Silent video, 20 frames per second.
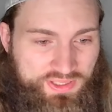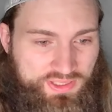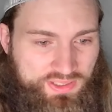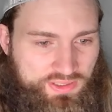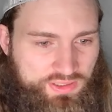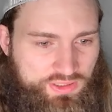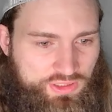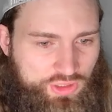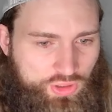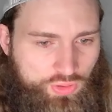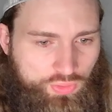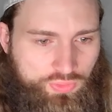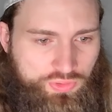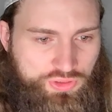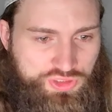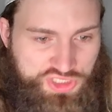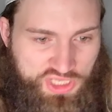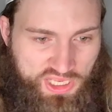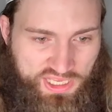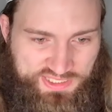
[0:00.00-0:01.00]
you know,
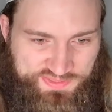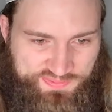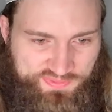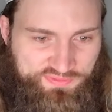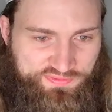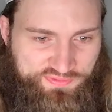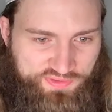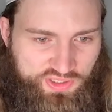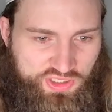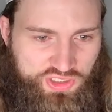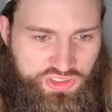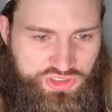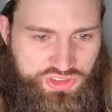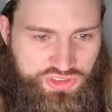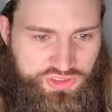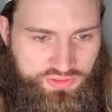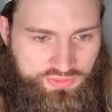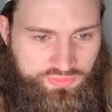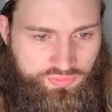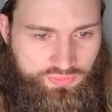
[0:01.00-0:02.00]
she has been
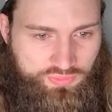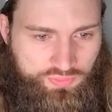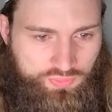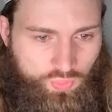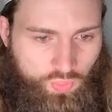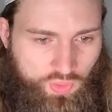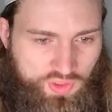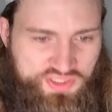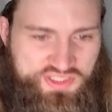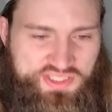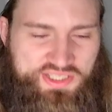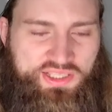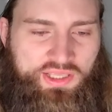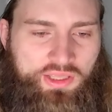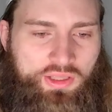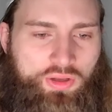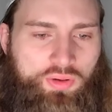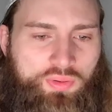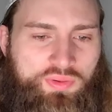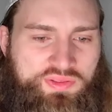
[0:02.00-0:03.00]
finished. One
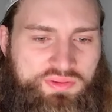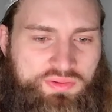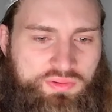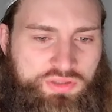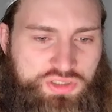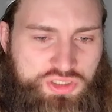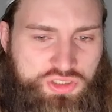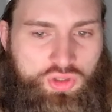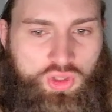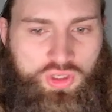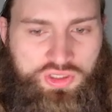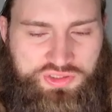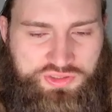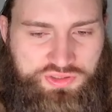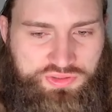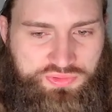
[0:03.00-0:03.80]
TKO, and she lost.